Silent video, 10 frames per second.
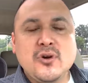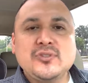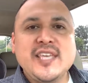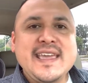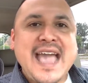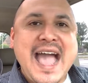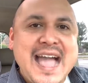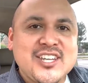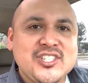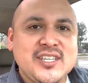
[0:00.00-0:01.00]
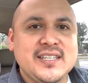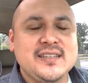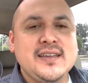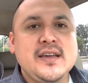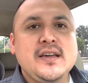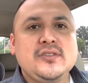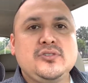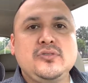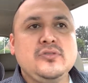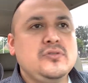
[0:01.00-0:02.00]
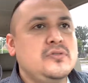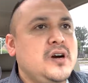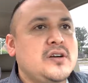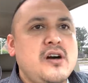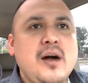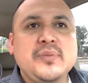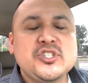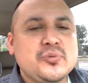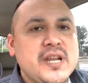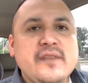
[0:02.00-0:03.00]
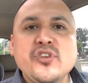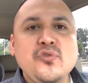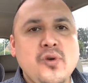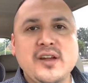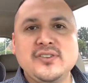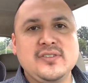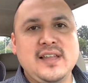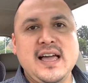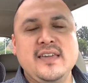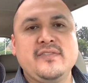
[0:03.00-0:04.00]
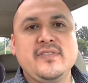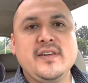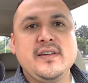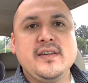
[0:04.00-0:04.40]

Go take action to accomplish whatever you want in your life